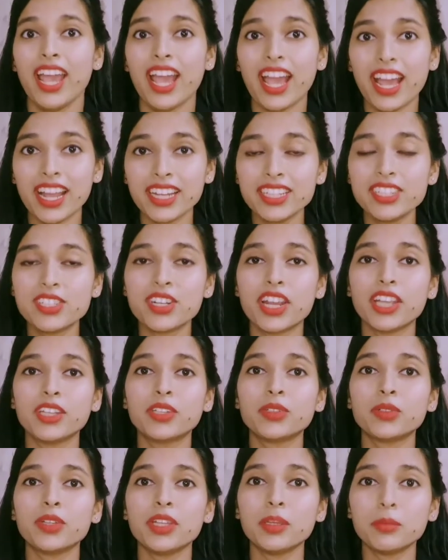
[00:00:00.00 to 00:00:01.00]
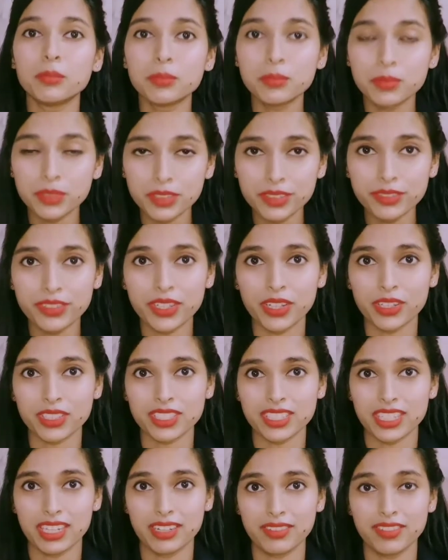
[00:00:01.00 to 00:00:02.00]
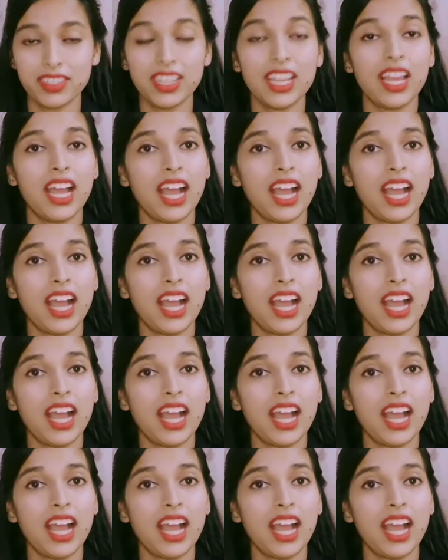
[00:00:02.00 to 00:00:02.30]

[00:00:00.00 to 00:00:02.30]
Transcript: and try to improve yourself.